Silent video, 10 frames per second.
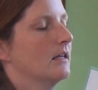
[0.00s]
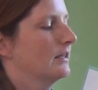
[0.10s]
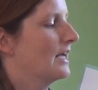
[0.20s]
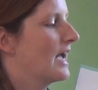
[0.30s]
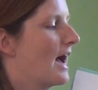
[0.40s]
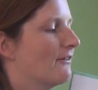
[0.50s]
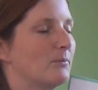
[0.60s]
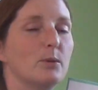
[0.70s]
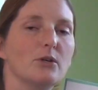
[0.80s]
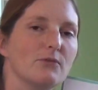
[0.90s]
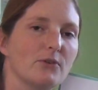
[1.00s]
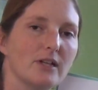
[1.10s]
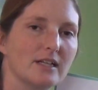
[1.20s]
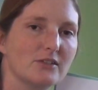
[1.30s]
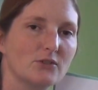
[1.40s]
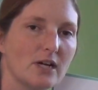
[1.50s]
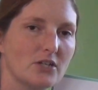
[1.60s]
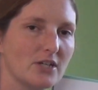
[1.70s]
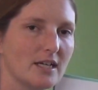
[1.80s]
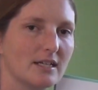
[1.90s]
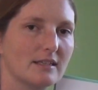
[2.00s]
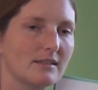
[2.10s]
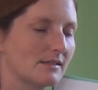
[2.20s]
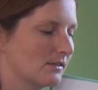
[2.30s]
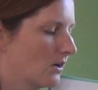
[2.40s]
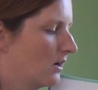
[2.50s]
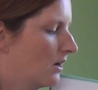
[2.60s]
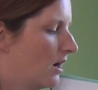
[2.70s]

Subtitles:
They have beautiful illustrations,